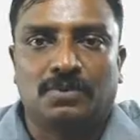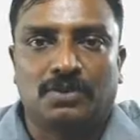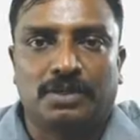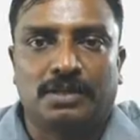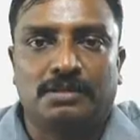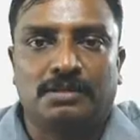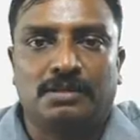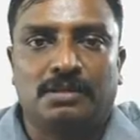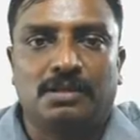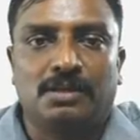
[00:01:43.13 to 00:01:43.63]

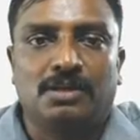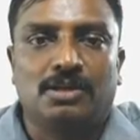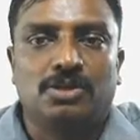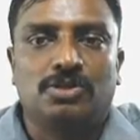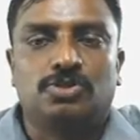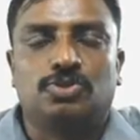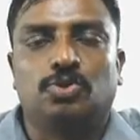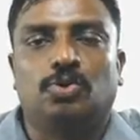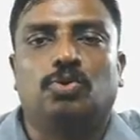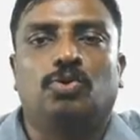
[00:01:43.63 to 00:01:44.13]
Okay.
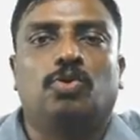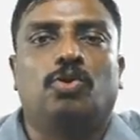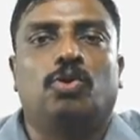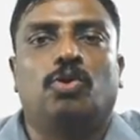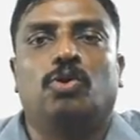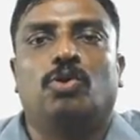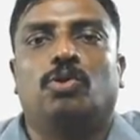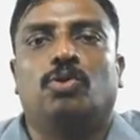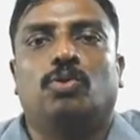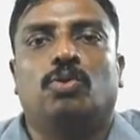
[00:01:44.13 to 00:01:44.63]
So
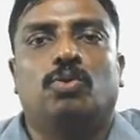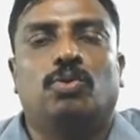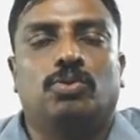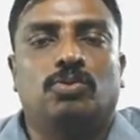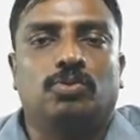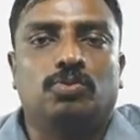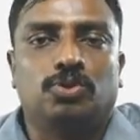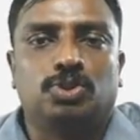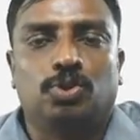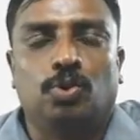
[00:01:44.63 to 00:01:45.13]

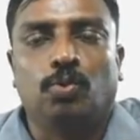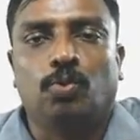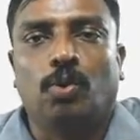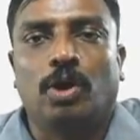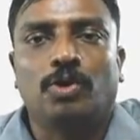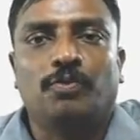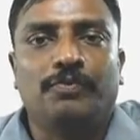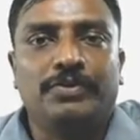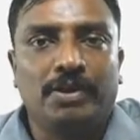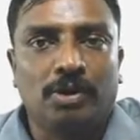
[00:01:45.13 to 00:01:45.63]

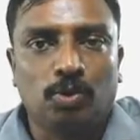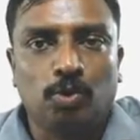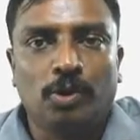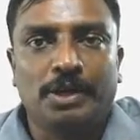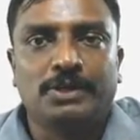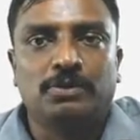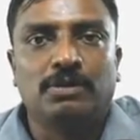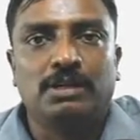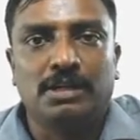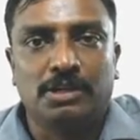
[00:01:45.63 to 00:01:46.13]
what we are
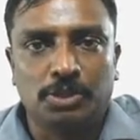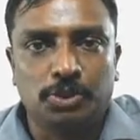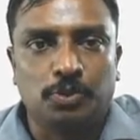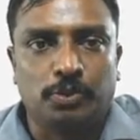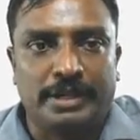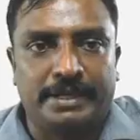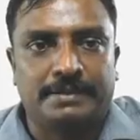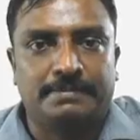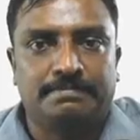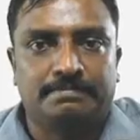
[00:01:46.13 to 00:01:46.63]
going to learn
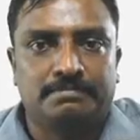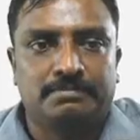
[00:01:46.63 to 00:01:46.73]
today.